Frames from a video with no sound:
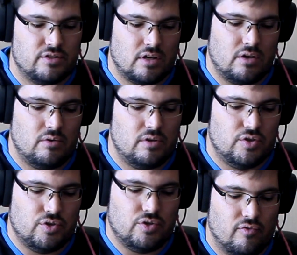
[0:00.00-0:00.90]
So
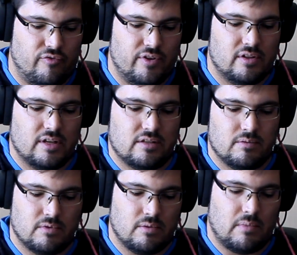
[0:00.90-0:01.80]
you feel that
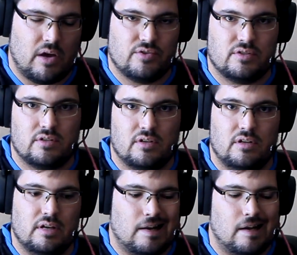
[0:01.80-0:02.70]
the mouse
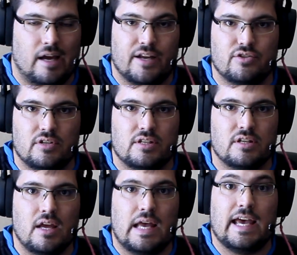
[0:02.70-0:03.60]
glides on it
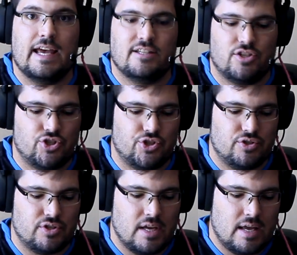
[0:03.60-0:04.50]
as it
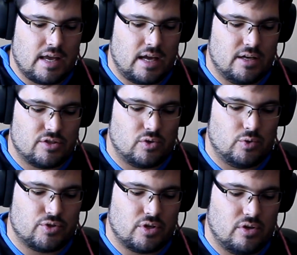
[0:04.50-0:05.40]
should, and it's
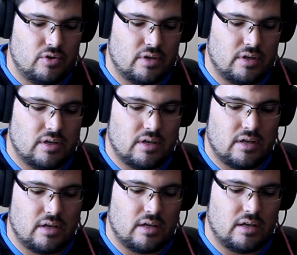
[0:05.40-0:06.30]
also
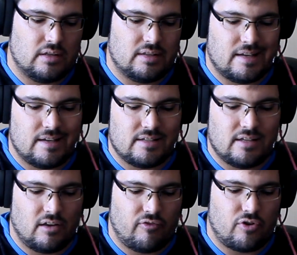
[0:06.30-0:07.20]
that is
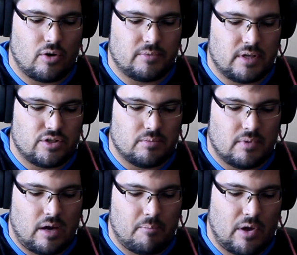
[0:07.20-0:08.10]
enough grip that your
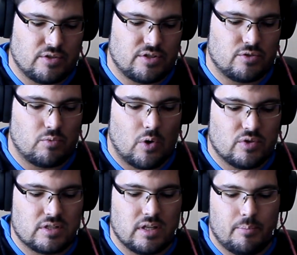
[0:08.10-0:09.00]
mouse just
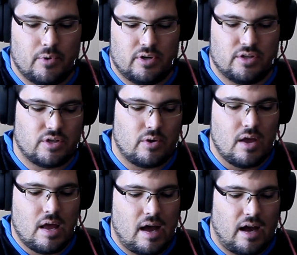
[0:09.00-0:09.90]
won't slip on it. So
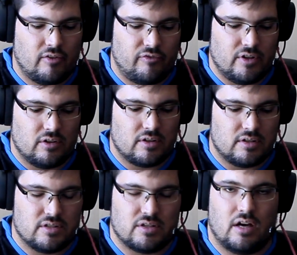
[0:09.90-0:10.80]
I feel the
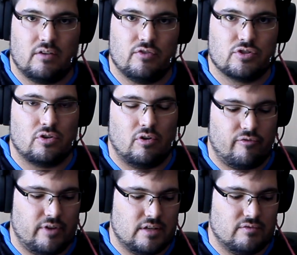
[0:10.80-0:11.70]
design of this
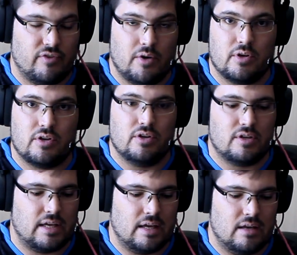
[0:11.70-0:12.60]
cloth is very
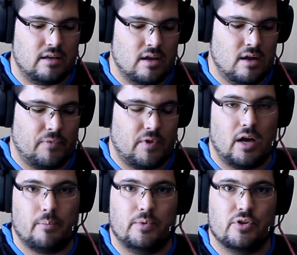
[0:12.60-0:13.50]
good, and
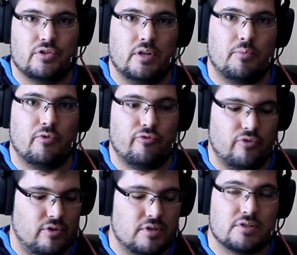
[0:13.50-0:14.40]
I personally
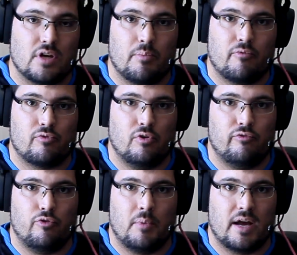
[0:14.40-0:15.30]
prefer this type of cloth
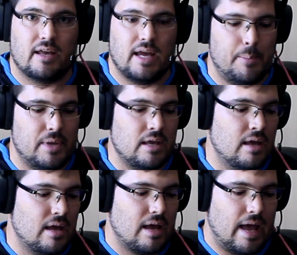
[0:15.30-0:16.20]
for my gaming.
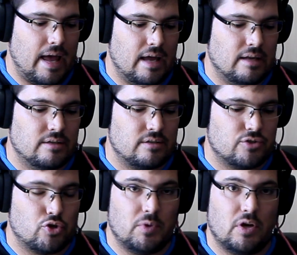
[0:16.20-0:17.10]
And
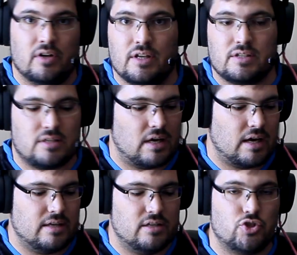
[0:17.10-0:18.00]
to be honest,
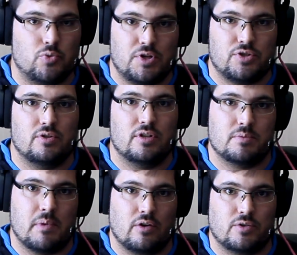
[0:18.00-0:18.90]
I did switch to
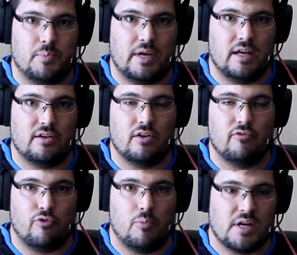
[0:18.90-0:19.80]
this mouse pad
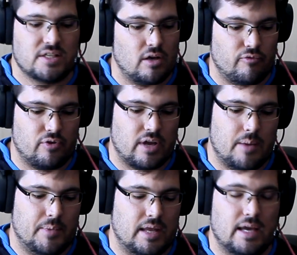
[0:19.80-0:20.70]
for myself for
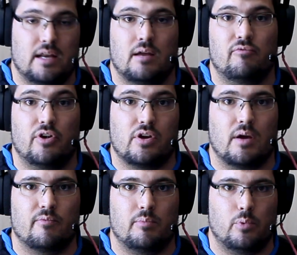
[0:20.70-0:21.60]
gaming, and I'm very
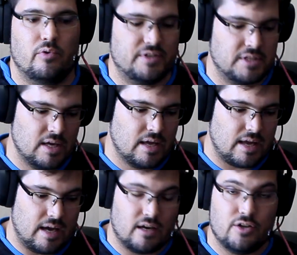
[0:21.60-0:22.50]
comfortable with it,
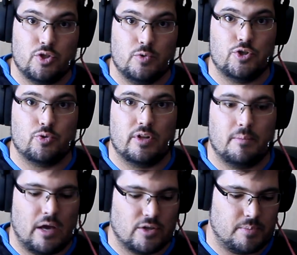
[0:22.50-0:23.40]
and I do enjoy the
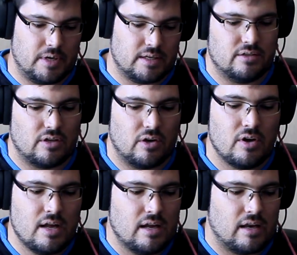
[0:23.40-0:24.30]
mouse pad. Now,
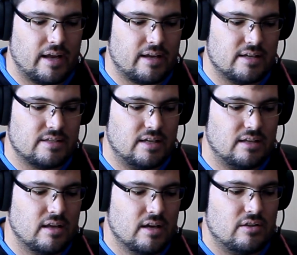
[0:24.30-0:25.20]
like I
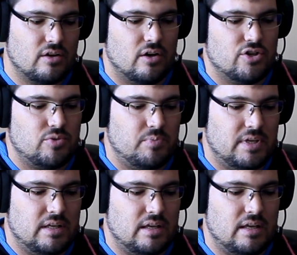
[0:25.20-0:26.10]
said, the
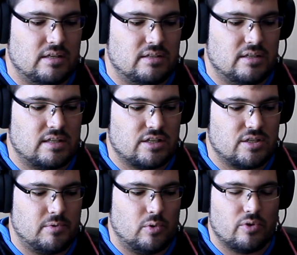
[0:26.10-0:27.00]
RGB is
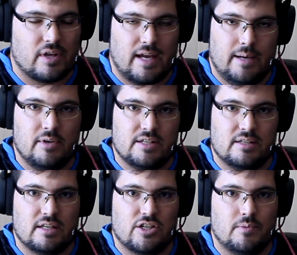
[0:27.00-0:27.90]
detachable, or the cable is
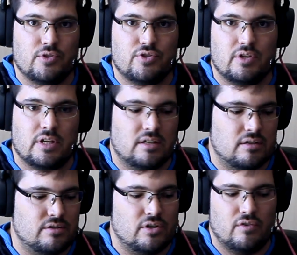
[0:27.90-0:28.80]
detachable, so you
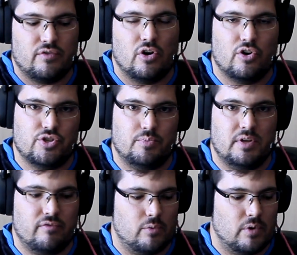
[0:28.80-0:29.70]
can turn off the
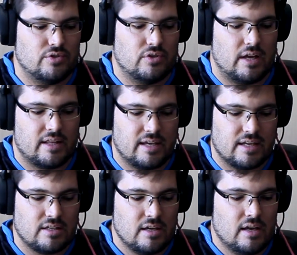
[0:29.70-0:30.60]
RGB if you want to, like
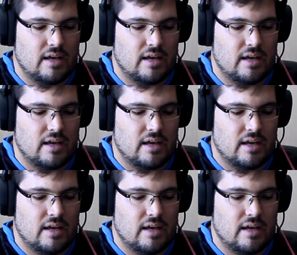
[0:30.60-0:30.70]
that.